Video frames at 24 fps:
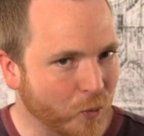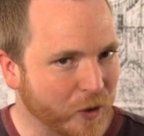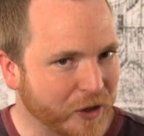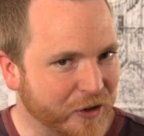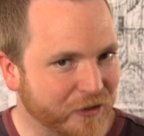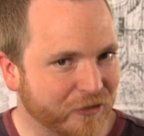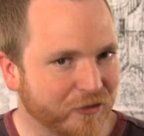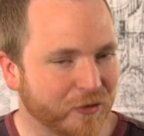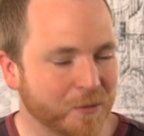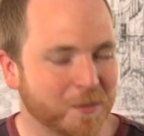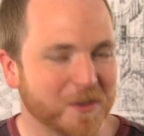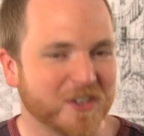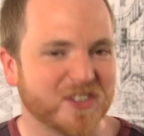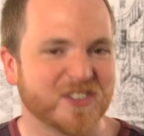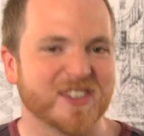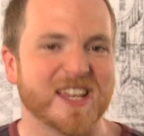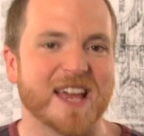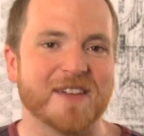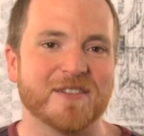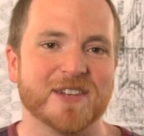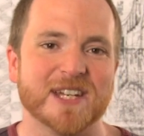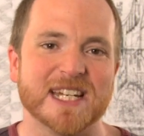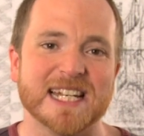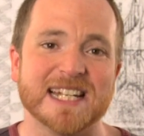winner from the
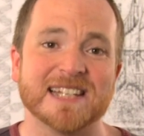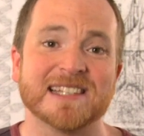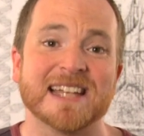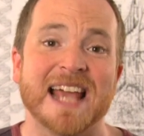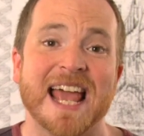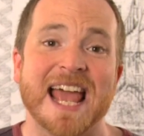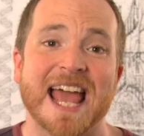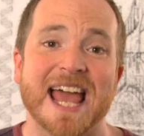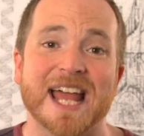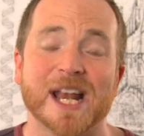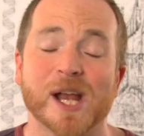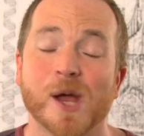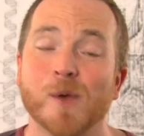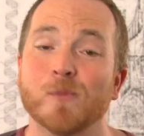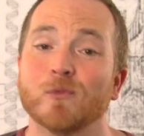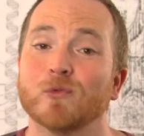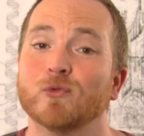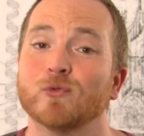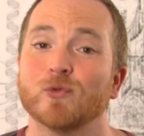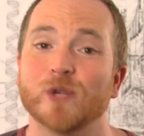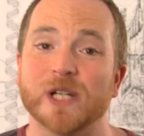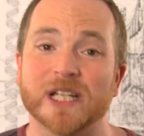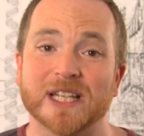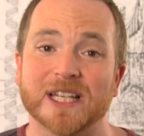70s, and
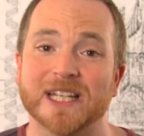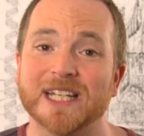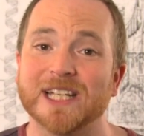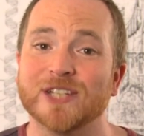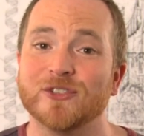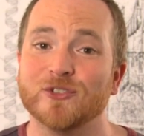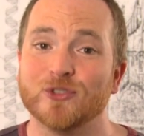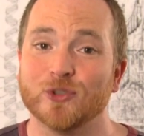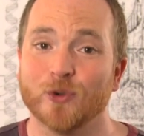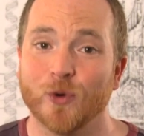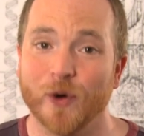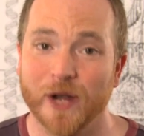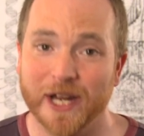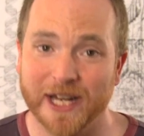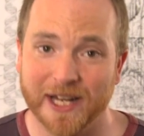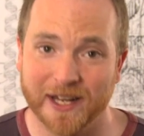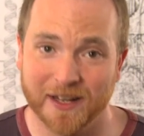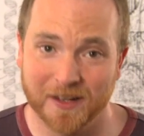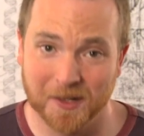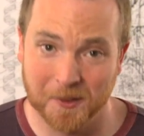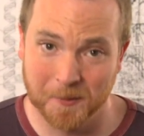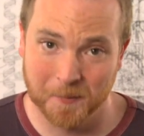I'm really enjoying it.